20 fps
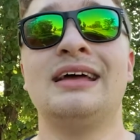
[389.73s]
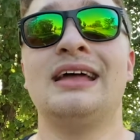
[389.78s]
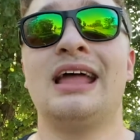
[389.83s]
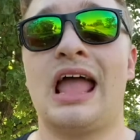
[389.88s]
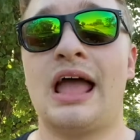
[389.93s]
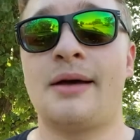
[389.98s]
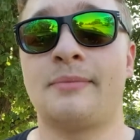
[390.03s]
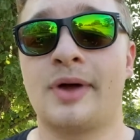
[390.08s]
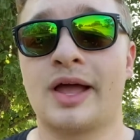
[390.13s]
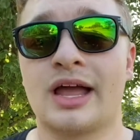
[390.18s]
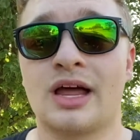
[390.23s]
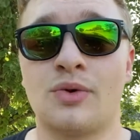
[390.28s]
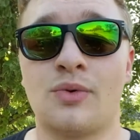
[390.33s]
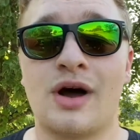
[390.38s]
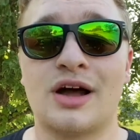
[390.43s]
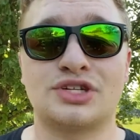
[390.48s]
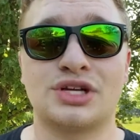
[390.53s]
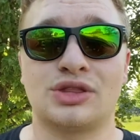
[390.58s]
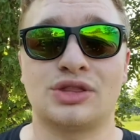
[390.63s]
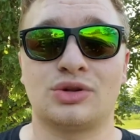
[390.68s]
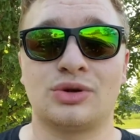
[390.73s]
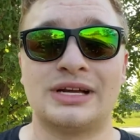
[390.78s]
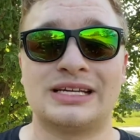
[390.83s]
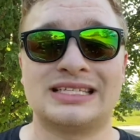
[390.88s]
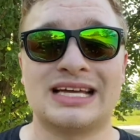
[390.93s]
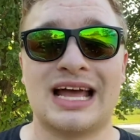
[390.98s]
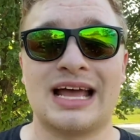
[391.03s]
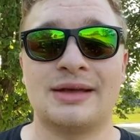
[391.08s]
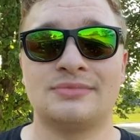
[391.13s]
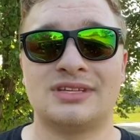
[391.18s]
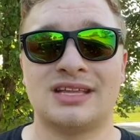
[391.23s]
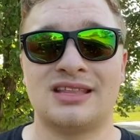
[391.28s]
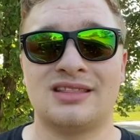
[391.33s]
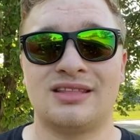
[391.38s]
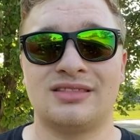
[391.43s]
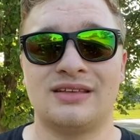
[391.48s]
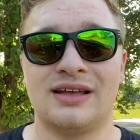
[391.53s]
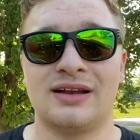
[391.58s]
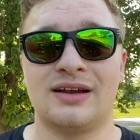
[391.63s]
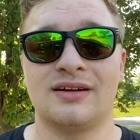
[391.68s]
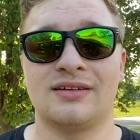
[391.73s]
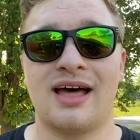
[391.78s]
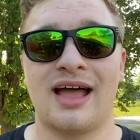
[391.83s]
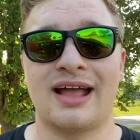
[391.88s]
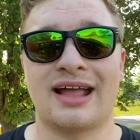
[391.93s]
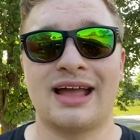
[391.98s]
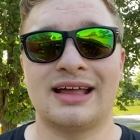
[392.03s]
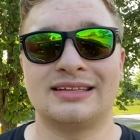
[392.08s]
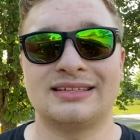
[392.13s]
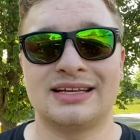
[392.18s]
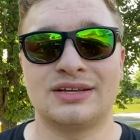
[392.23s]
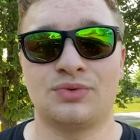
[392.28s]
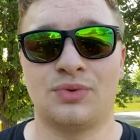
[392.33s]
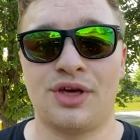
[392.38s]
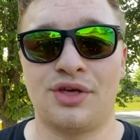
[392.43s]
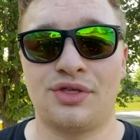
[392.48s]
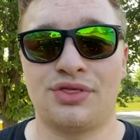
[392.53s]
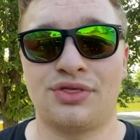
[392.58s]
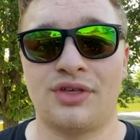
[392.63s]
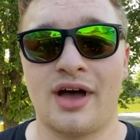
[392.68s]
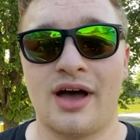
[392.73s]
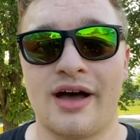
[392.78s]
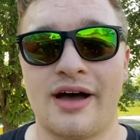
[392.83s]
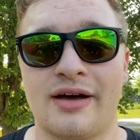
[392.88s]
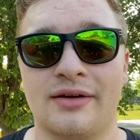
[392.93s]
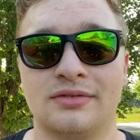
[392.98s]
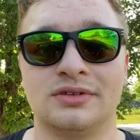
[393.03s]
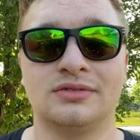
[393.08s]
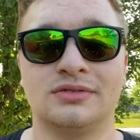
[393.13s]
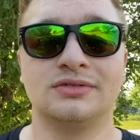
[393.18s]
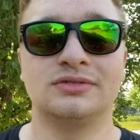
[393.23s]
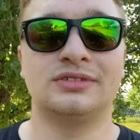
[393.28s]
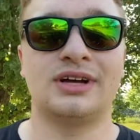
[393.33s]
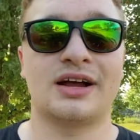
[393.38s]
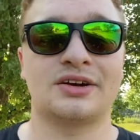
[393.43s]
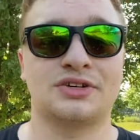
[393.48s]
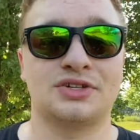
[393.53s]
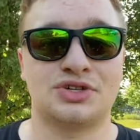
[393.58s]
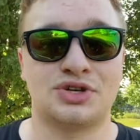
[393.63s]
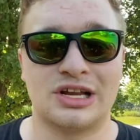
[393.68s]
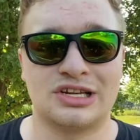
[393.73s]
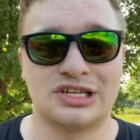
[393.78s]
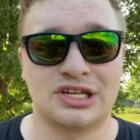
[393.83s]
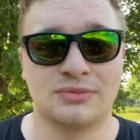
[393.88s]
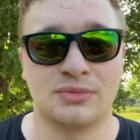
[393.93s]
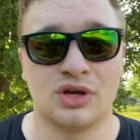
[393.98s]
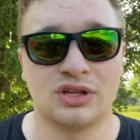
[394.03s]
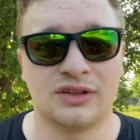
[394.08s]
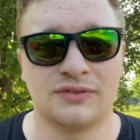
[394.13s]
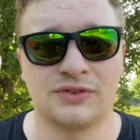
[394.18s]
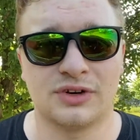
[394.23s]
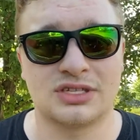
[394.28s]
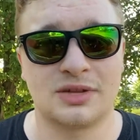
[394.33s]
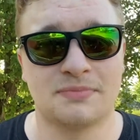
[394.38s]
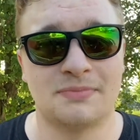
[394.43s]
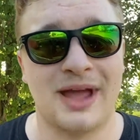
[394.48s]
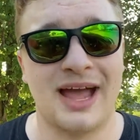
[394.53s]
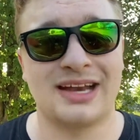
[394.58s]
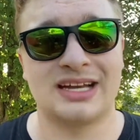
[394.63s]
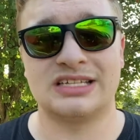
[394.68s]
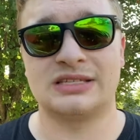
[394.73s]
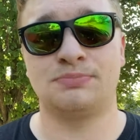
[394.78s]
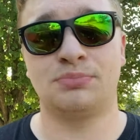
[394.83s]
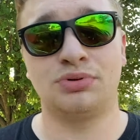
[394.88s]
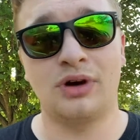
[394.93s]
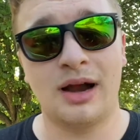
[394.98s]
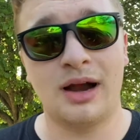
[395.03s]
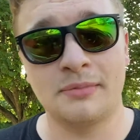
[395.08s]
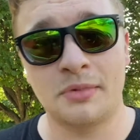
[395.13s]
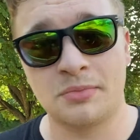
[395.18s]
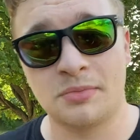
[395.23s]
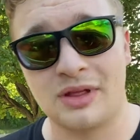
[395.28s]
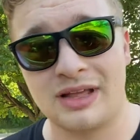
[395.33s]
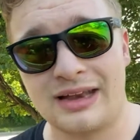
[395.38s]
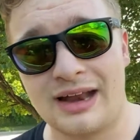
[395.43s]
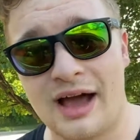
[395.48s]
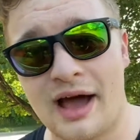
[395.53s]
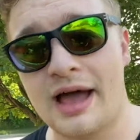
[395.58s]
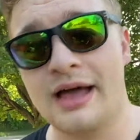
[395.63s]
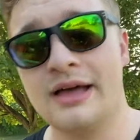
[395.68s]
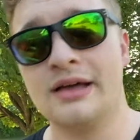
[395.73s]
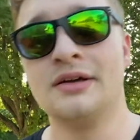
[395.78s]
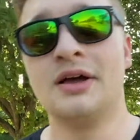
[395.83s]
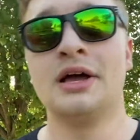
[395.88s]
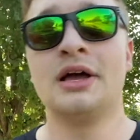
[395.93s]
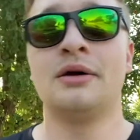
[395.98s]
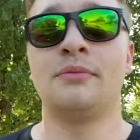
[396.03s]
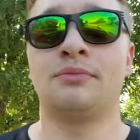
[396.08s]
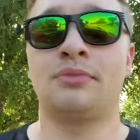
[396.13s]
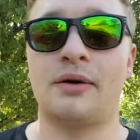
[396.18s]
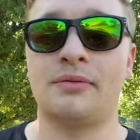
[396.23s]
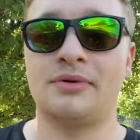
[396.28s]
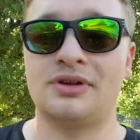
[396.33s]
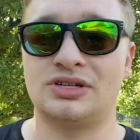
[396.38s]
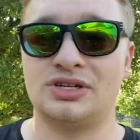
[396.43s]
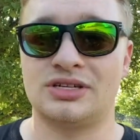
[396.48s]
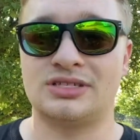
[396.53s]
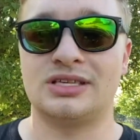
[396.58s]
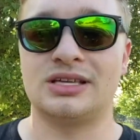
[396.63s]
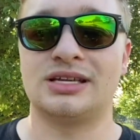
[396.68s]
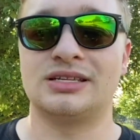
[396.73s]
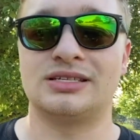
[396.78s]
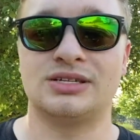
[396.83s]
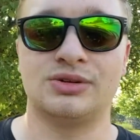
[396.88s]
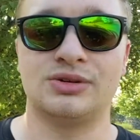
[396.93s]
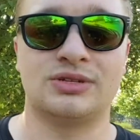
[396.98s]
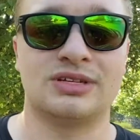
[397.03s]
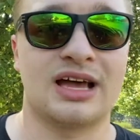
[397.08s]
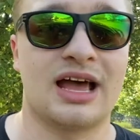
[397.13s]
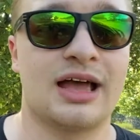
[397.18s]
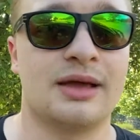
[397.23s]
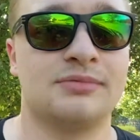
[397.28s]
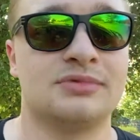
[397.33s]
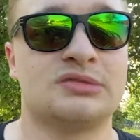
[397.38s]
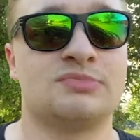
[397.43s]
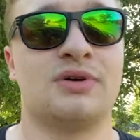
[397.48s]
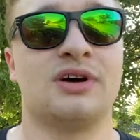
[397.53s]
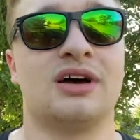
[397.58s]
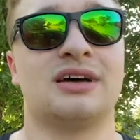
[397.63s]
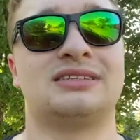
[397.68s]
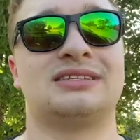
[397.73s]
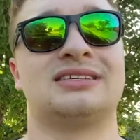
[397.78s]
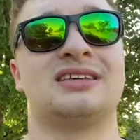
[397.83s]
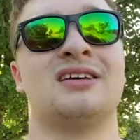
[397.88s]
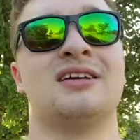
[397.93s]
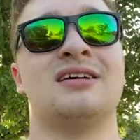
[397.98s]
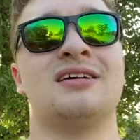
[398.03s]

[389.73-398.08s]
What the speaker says: Am I gonna watch it 3 times in the theater like I did with Doctor Strange and the Multiverse of Madness? Probably not. Probably just these 2 times, but